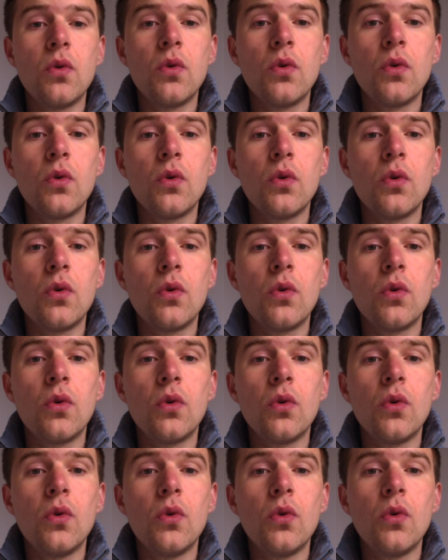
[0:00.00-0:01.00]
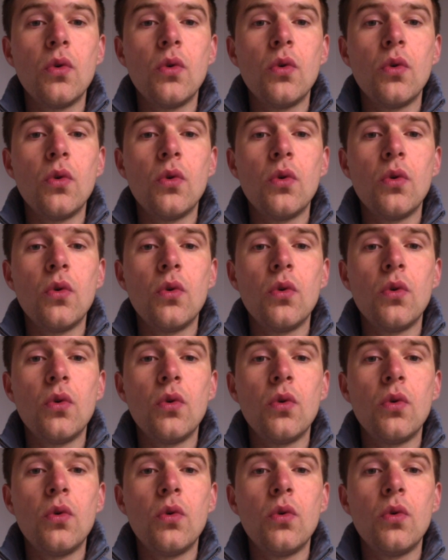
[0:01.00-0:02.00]

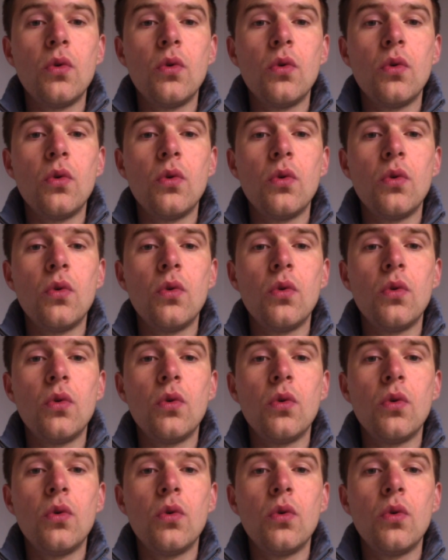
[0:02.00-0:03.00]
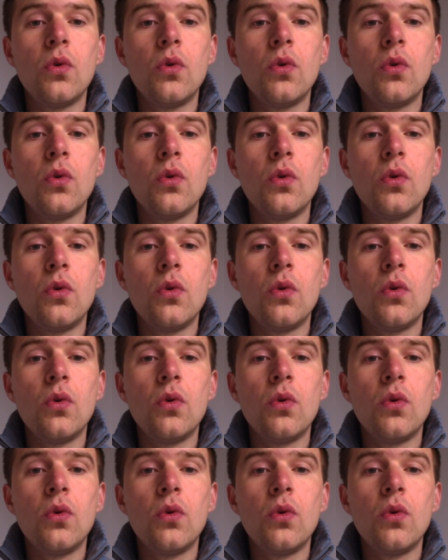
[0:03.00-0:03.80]
Nothing is said.